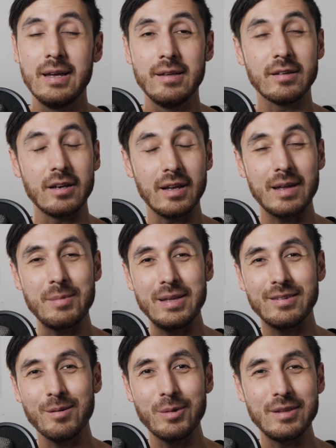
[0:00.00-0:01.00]
It's going to give me
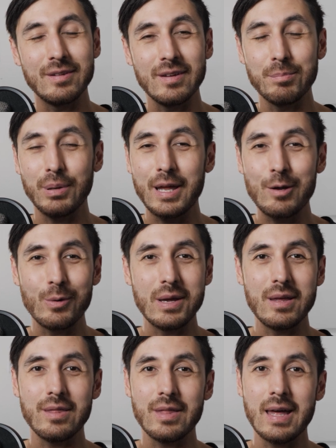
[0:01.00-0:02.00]
something to play
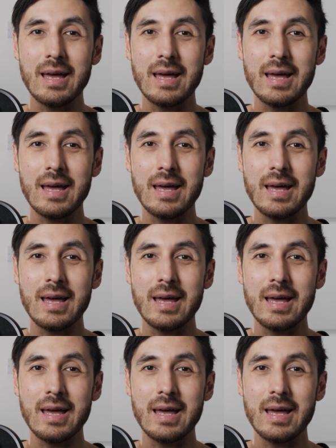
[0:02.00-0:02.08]
with,